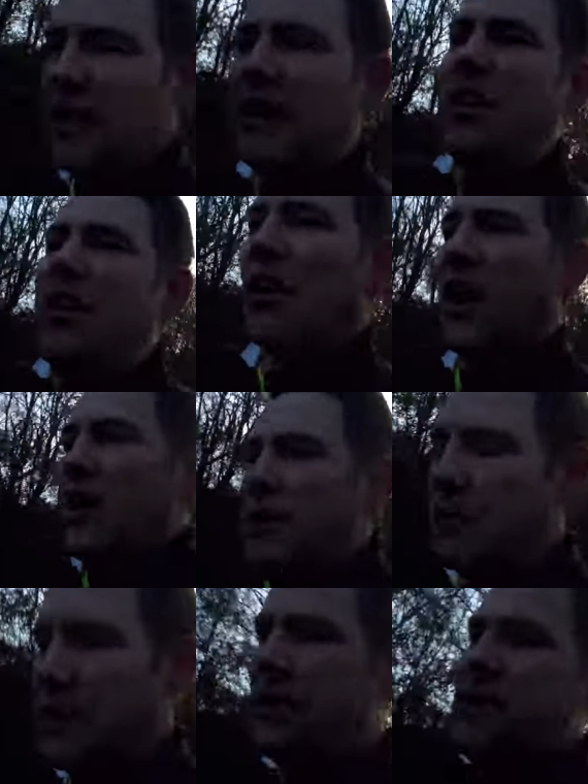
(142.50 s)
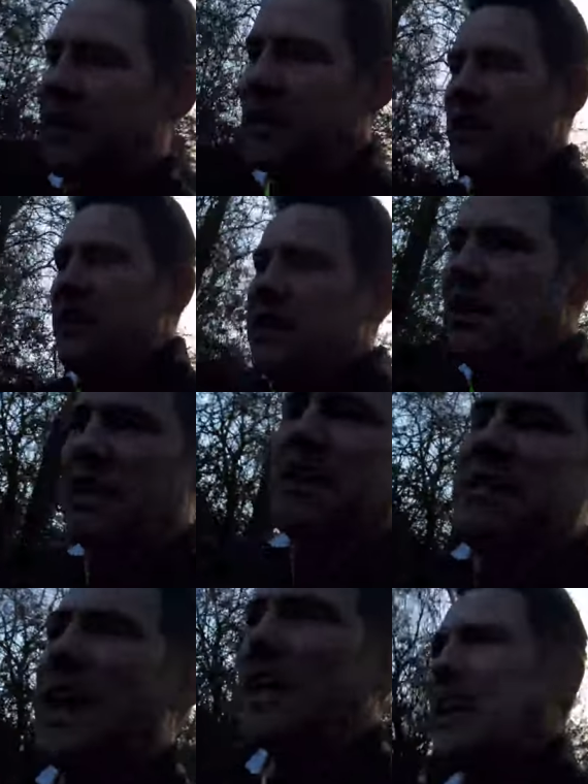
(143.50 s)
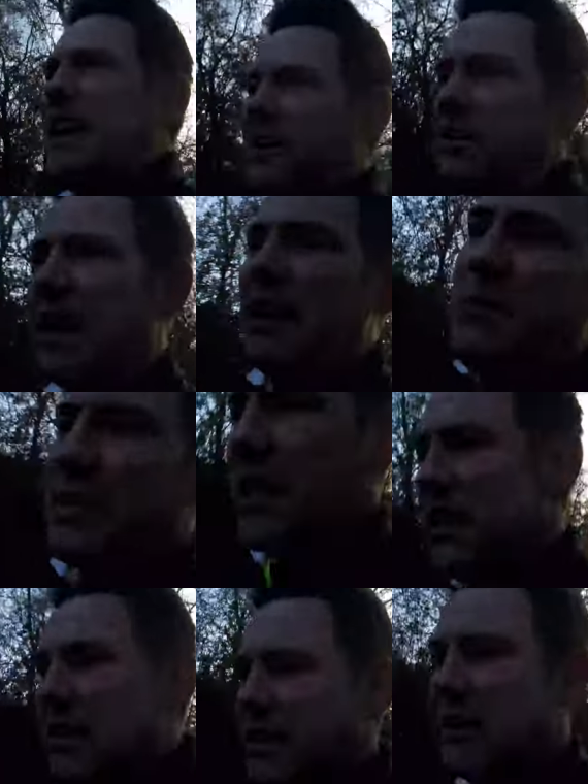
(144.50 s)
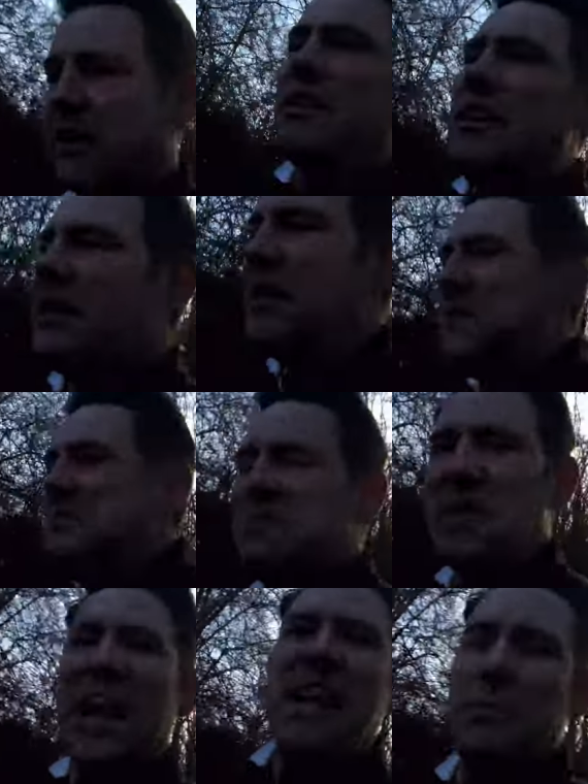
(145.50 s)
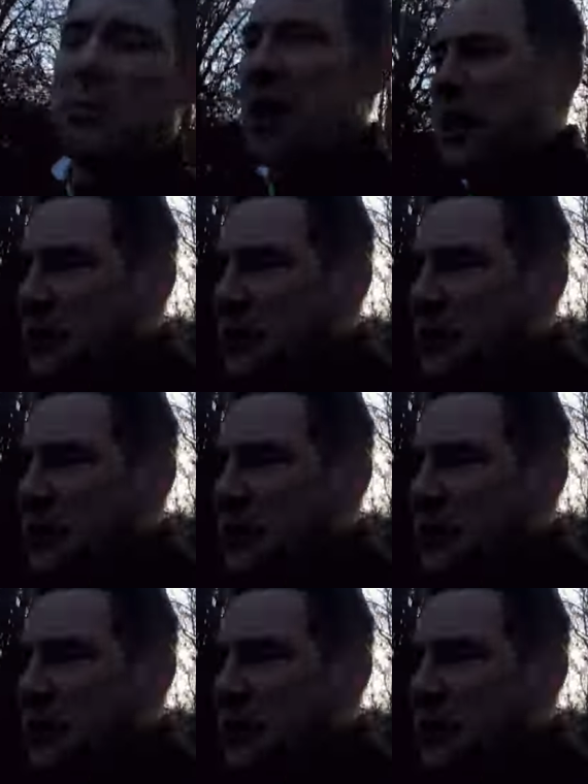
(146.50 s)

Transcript: I got home, I sat down, ate my dinner, had a bath,